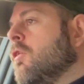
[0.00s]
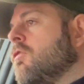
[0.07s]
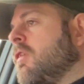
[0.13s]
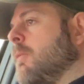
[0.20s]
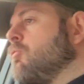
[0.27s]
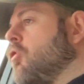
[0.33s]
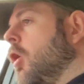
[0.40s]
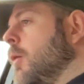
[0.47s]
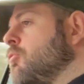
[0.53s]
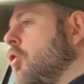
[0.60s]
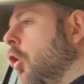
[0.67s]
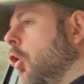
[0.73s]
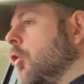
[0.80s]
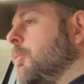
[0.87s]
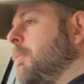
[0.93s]
sometimes
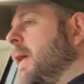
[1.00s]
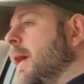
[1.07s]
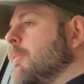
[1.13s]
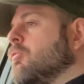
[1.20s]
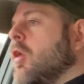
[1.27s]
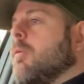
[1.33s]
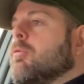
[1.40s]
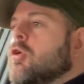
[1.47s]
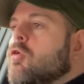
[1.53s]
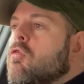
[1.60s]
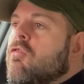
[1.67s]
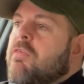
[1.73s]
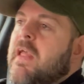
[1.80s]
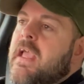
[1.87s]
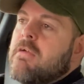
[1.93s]
odd BMW
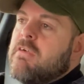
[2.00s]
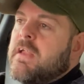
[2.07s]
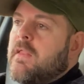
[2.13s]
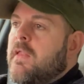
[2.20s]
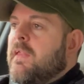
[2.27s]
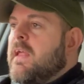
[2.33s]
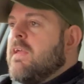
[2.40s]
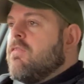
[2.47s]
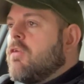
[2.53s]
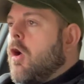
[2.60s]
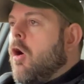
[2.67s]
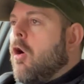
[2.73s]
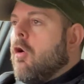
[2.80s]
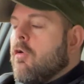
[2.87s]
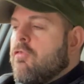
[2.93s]
steering that these
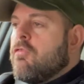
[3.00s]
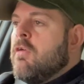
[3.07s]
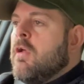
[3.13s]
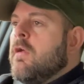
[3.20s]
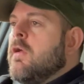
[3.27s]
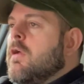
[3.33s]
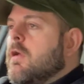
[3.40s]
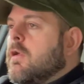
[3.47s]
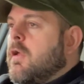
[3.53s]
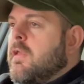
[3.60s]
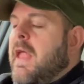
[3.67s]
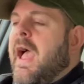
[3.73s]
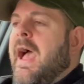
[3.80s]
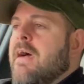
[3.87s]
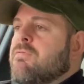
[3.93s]
cars
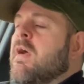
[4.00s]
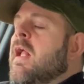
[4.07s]
can have.